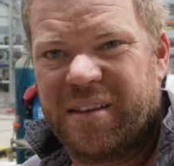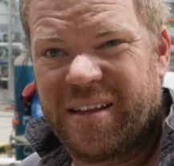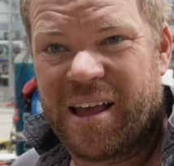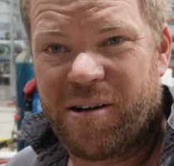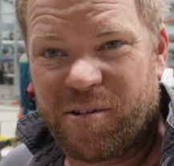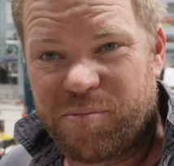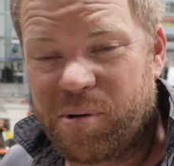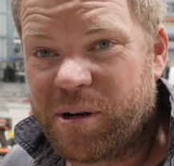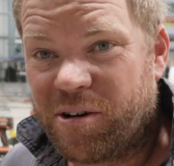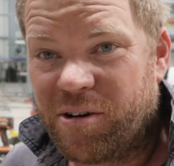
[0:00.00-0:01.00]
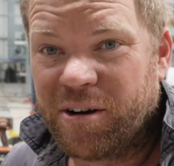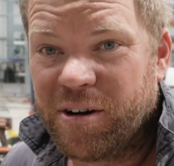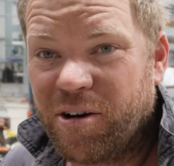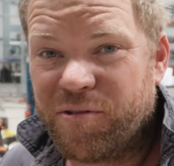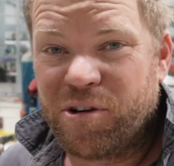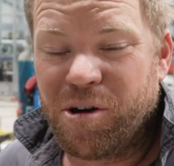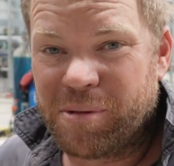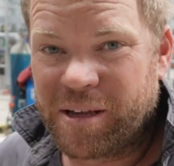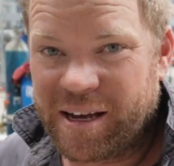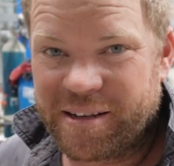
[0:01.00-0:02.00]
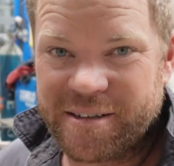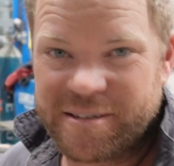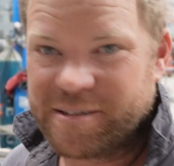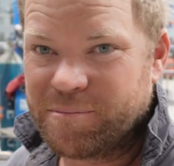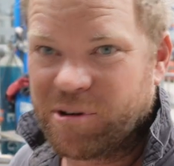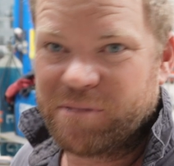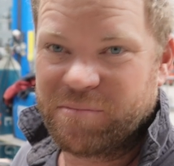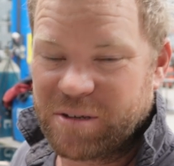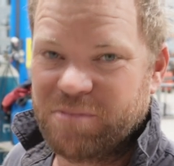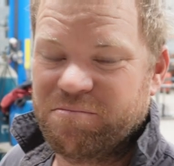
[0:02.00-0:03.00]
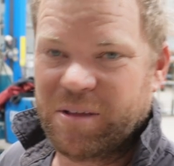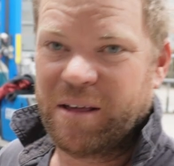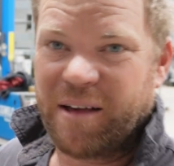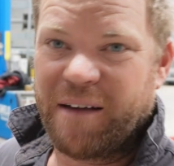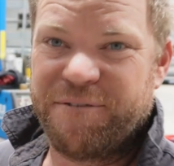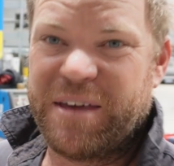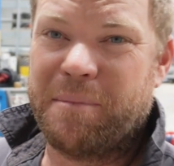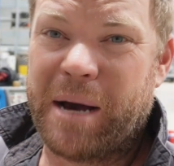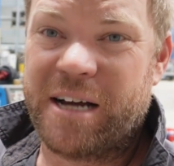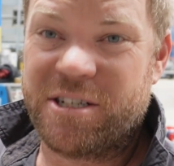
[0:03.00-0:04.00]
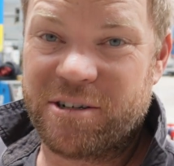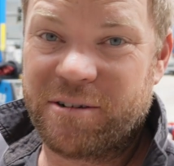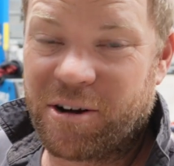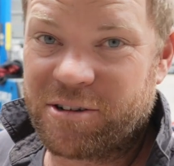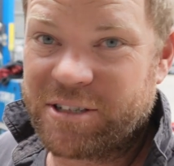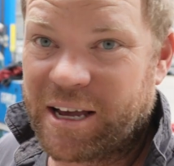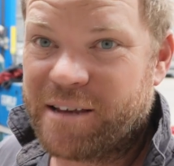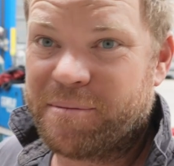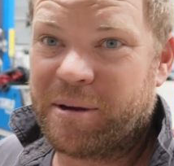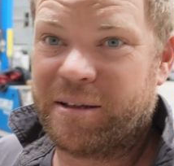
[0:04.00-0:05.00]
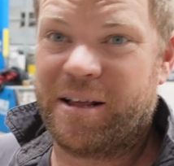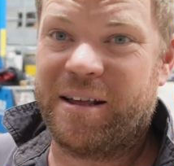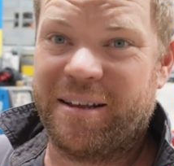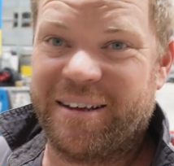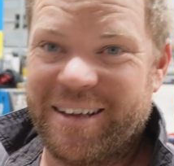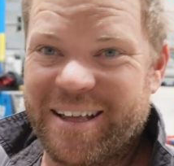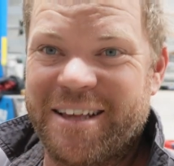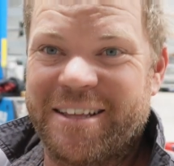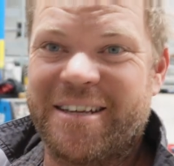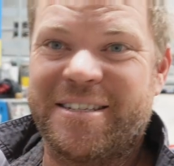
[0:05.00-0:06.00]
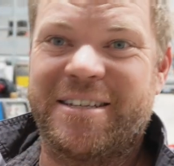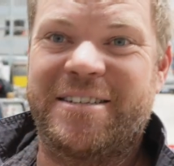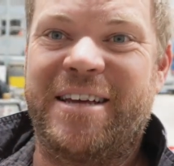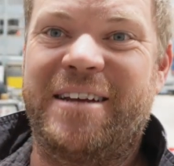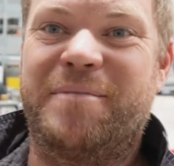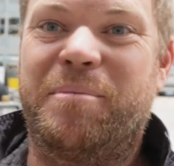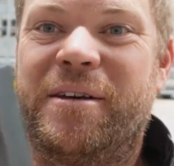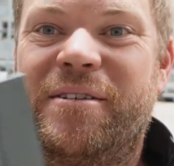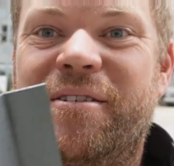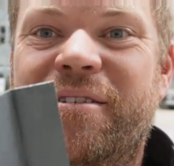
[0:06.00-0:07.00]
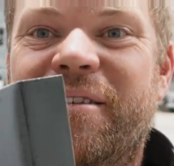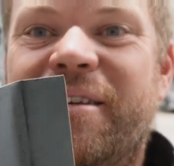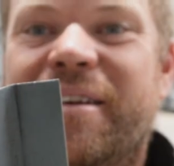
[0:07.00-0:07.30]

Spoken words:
Now I've probably gone and overcomplicated this thing by a fair margin, I'd say, but these are the centre pieces.